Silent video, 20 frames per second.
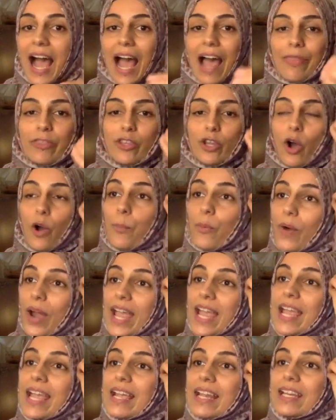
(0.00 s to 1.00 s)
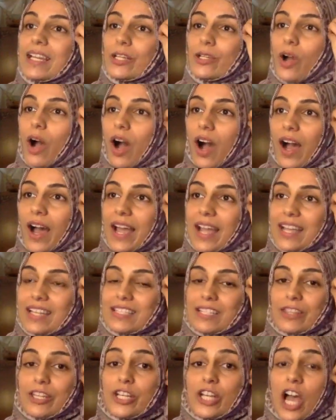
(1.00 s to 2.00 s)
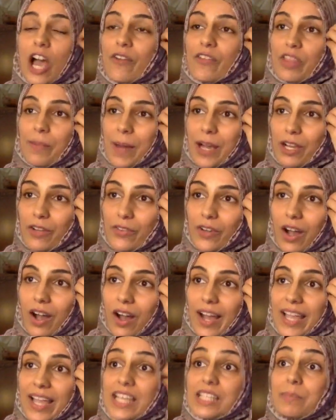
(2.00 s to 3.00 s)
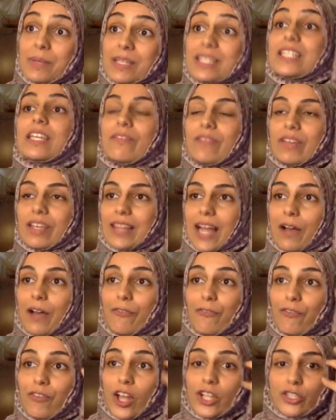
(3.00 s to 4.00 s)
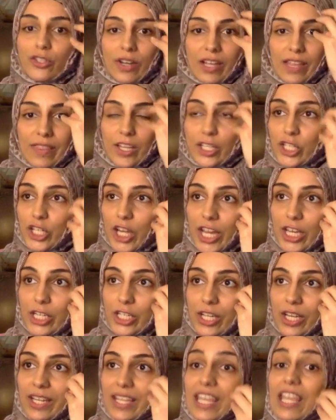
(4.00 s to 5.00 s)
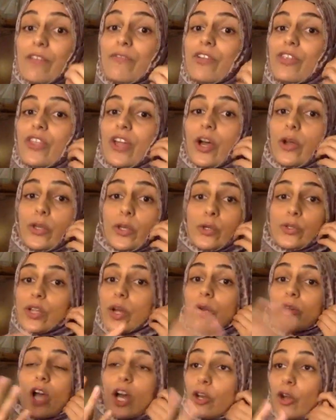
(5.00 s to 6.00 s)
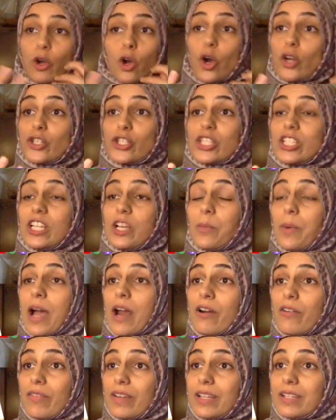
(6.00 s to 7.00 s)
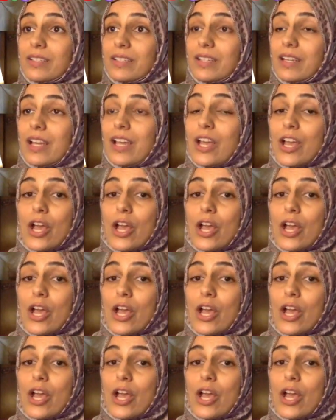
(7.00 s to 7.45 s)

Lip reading: And your brain and your eyes and the nerve at the back of your eye is perceiving that fluttering and that changing, even though you are not consciously aware of it.